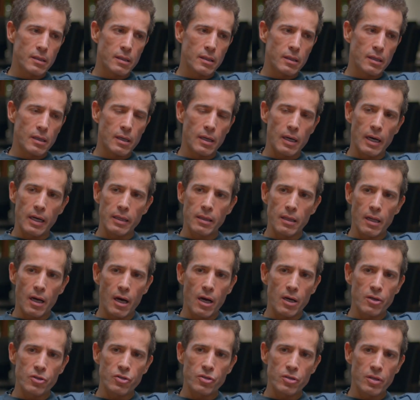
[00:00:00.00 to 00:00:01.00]
at
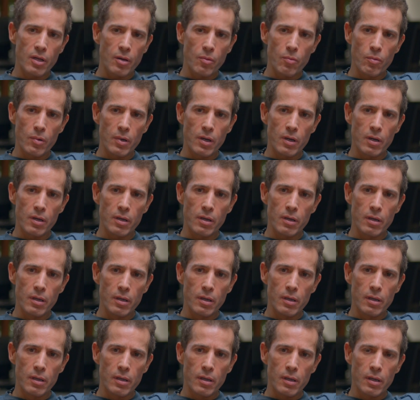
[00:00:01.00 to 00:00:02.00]
launch that were
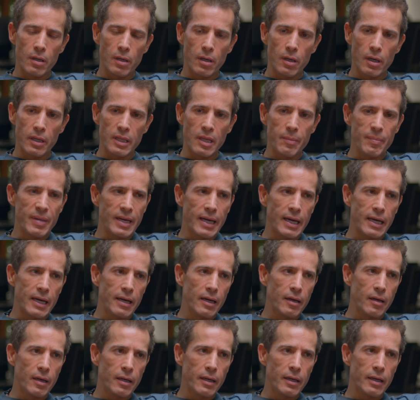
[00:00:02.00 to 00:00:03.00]
at the
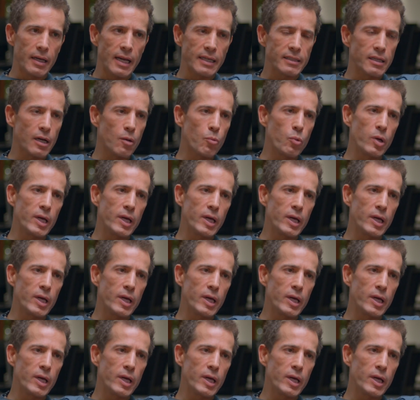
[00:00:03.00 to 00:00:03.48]
beginning in less than a